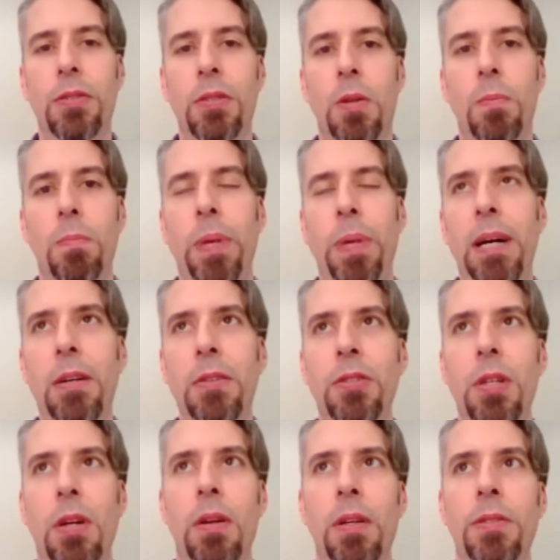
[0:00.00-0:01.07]
So
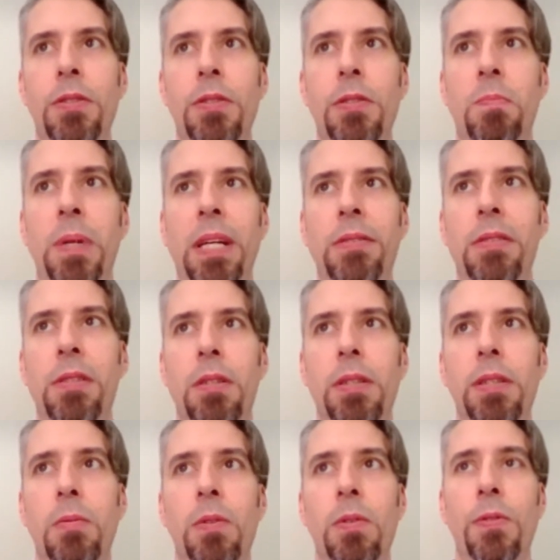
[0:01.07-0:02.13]
biosolids is
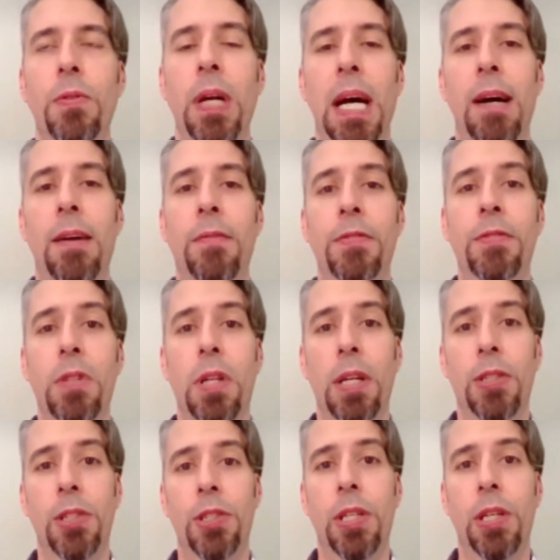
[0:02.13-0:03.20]
basically if you have
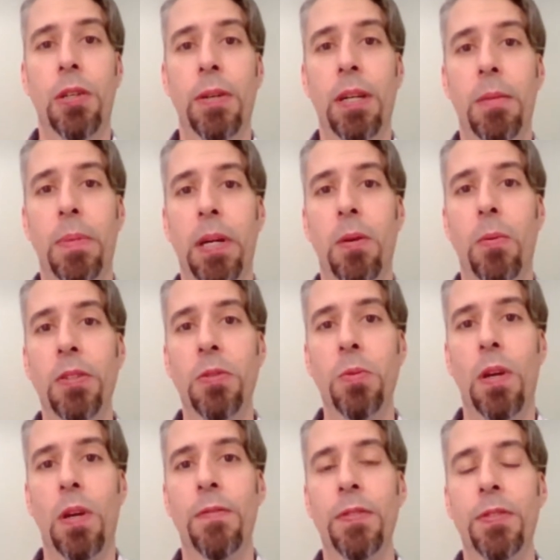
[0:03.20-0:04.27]
sludge generated by a
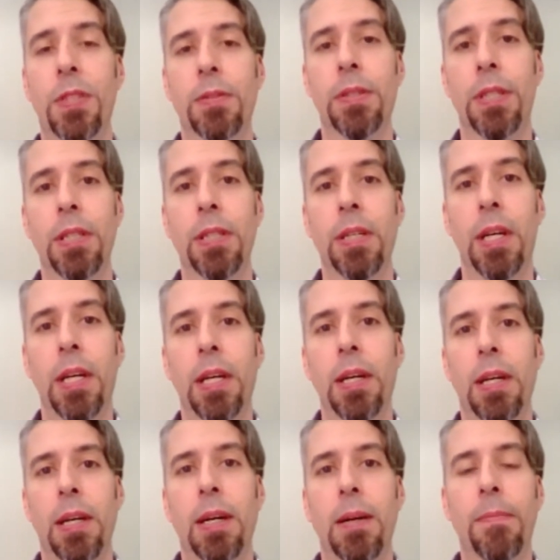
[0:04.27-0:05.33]
wastewater facility,
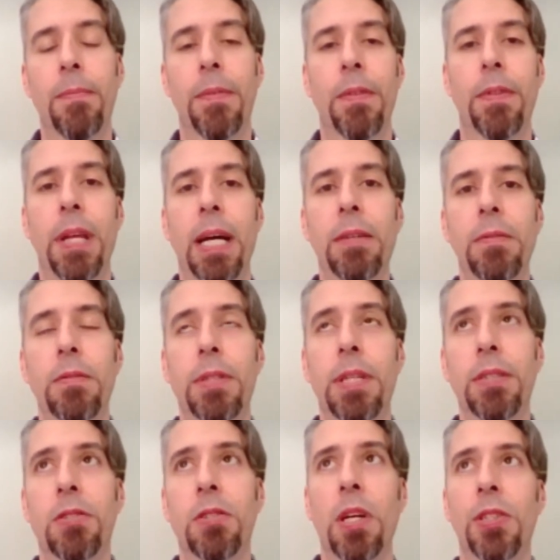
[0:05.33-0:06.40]
that
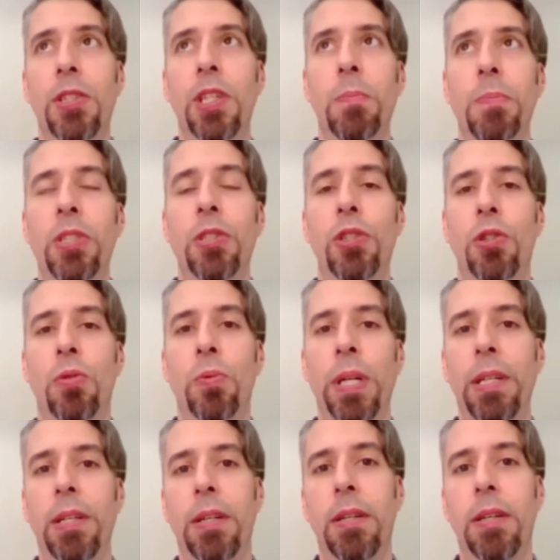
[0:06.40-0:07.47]
sludge can be
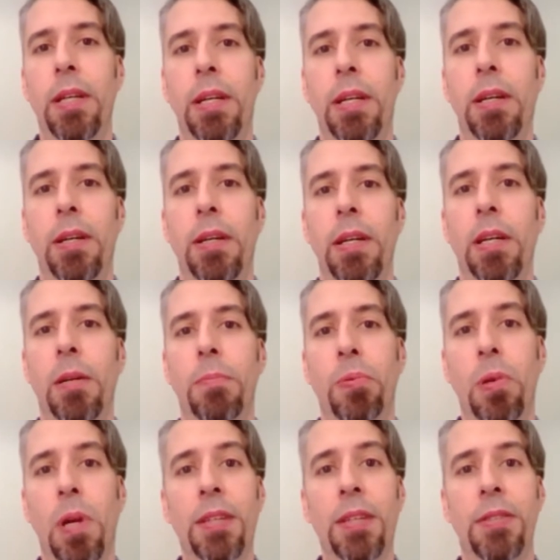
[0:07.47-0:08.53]
treated in a
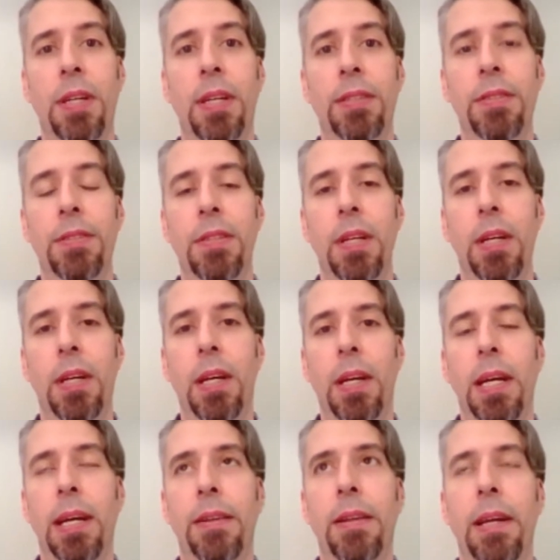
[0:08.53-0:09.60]
process,
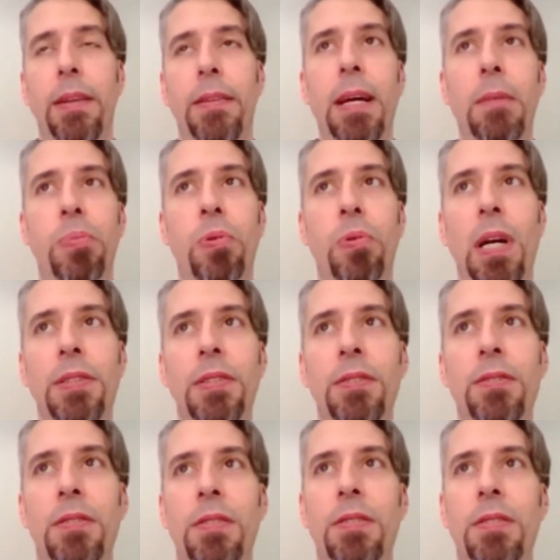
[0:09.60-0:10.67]
and that
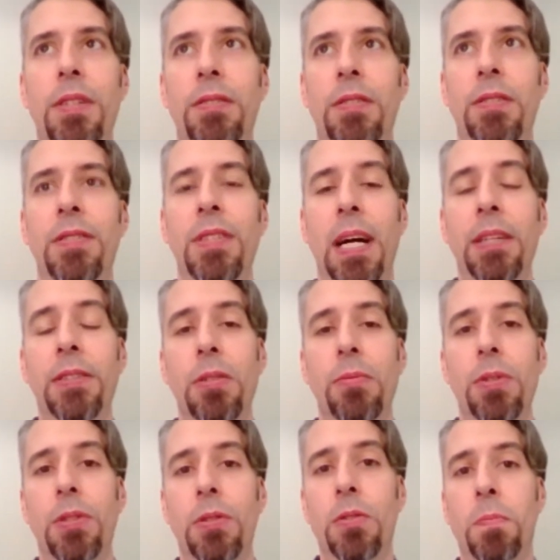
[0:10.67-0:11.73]
process is designed to
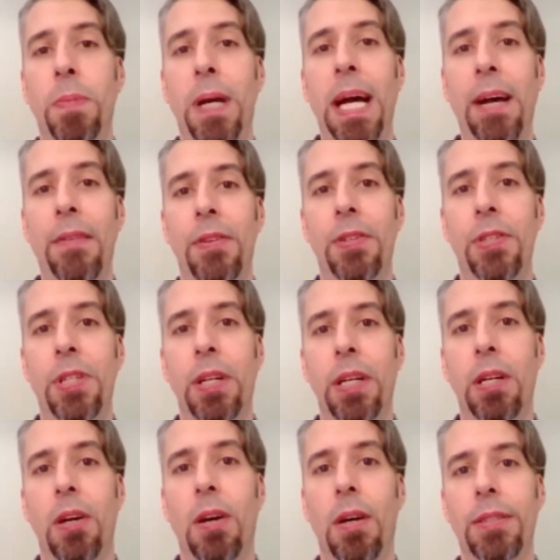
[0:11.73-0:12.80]
reduce pathogenic
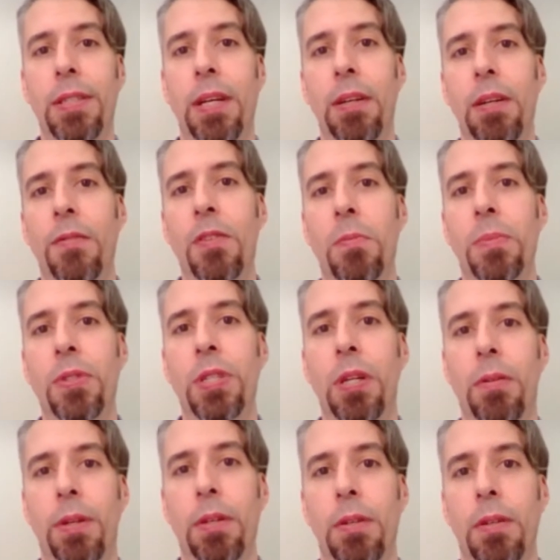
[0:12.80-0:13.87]
content of the
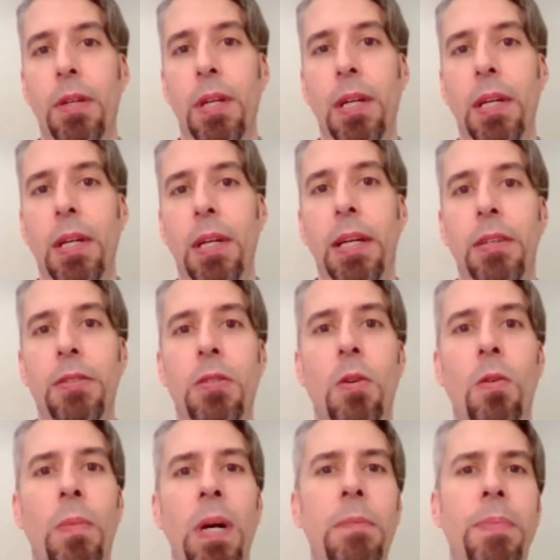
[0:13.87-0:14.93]
material.
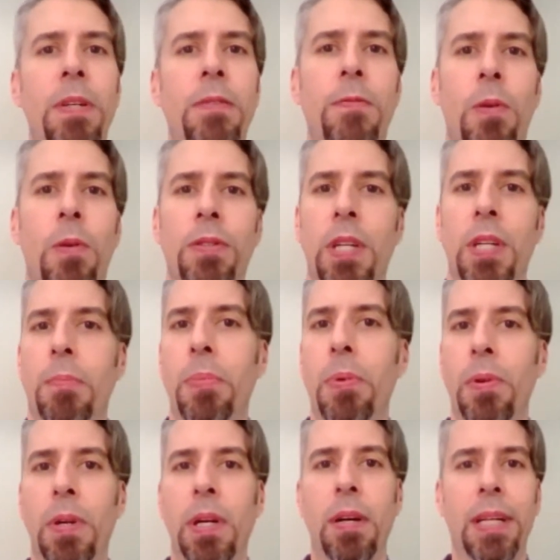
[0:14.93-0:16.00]
So it might be, for
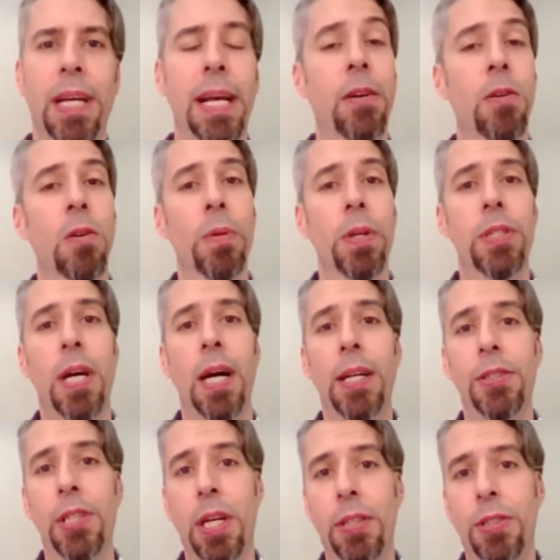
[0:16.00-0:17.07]
example, on anaerobic
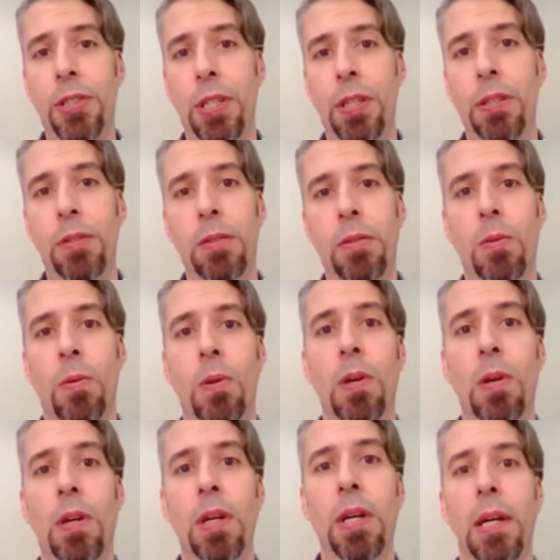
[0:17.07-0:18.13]
digestion
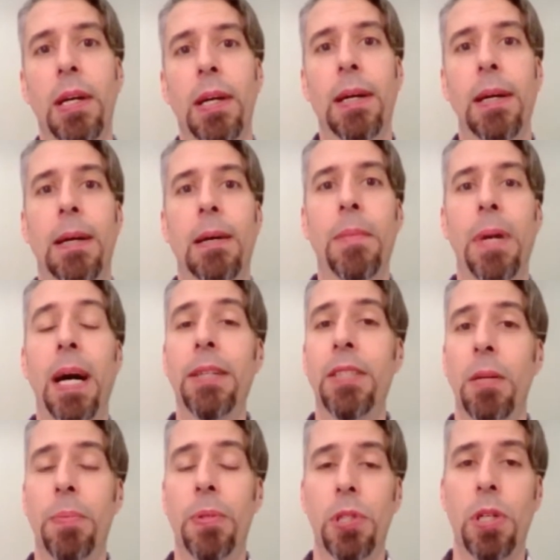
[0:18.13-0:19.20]
or high
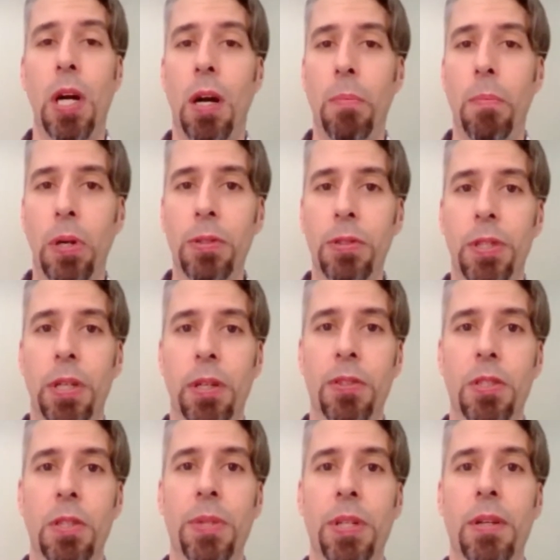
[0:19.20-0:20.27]
temperature composting or
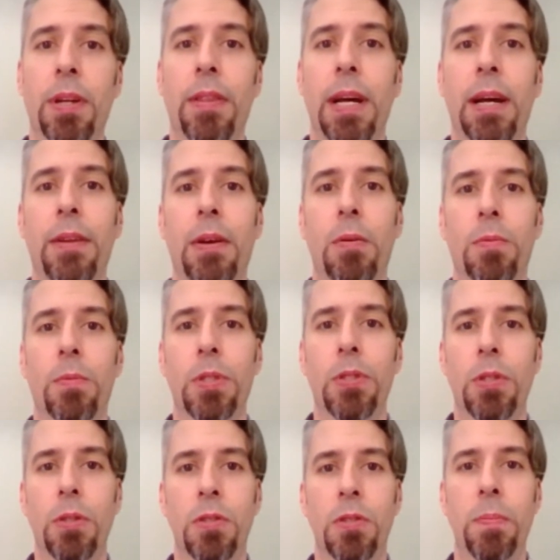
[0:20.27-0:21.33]
something like that would
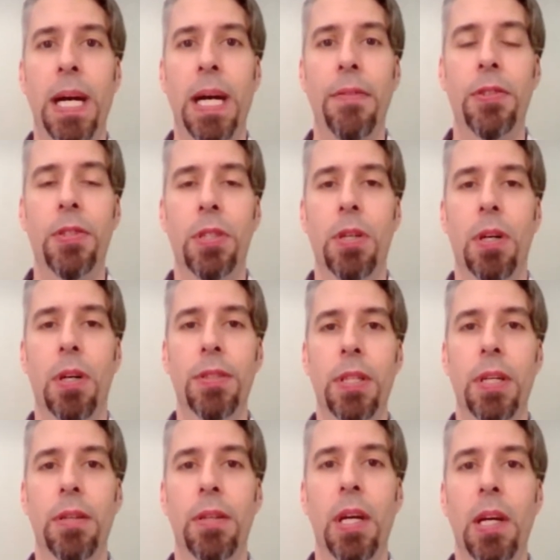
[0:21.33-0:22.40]
reduce the pathogen
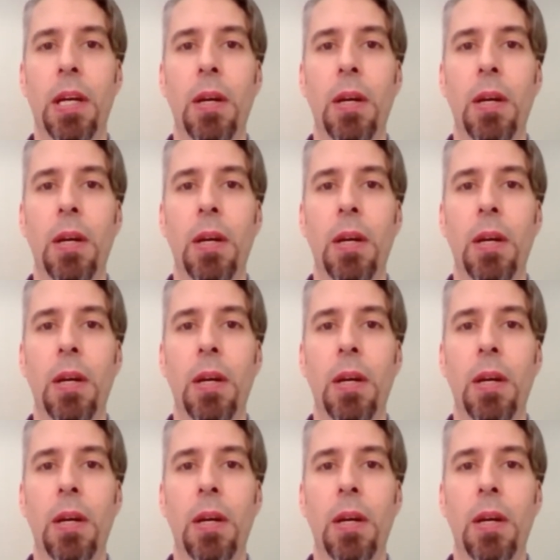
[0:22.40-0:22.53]
content.